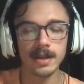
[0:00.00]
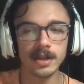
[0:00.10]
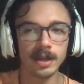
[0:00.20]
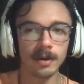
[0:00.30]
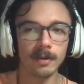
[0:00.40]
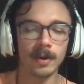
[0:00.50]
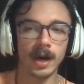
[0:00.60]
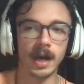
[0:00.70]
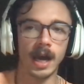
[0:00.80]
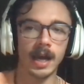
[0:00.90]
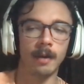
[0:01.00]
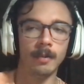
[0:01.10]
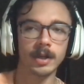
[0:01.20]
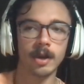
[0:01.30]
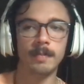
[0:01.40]
I
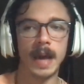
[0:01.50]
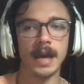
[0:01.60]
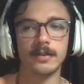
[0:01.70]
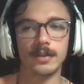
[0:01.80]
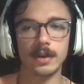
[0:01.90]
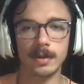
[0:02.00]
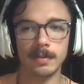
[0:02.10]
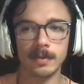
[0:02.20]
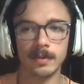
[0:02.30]
want to go back to